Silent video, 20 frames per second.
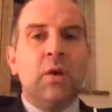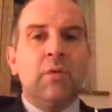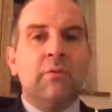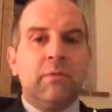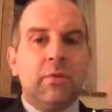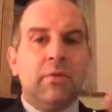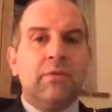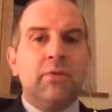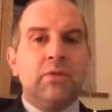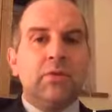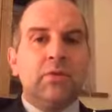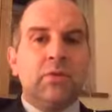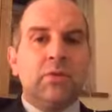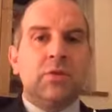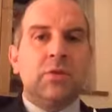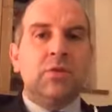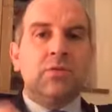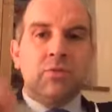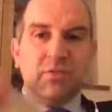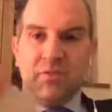for revision
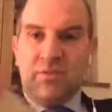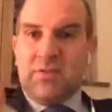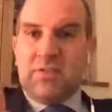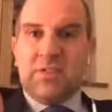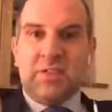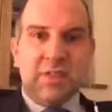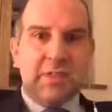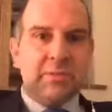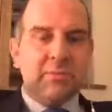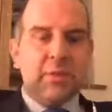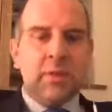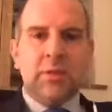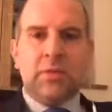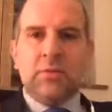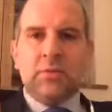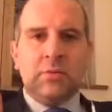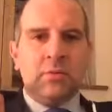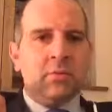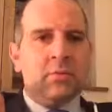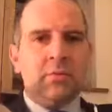surgery for 6 months
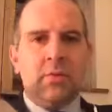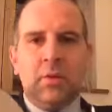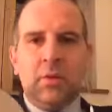or